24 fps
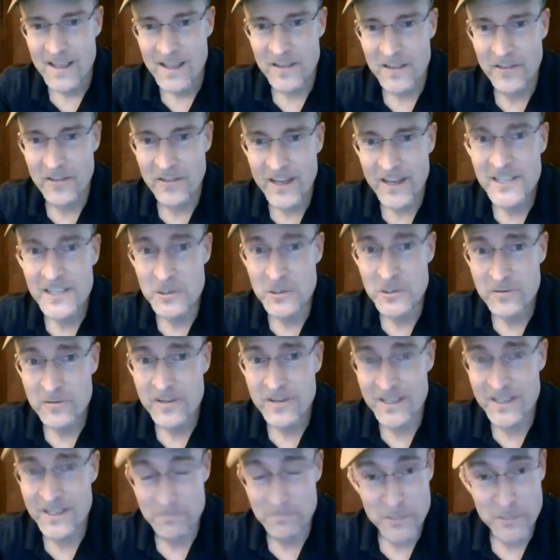then you've
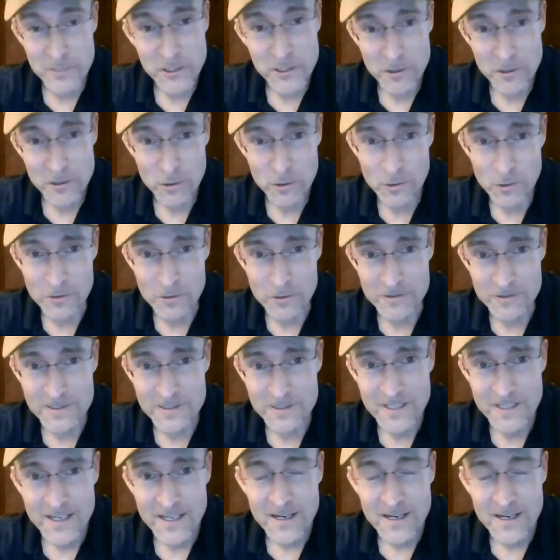hit pure gold.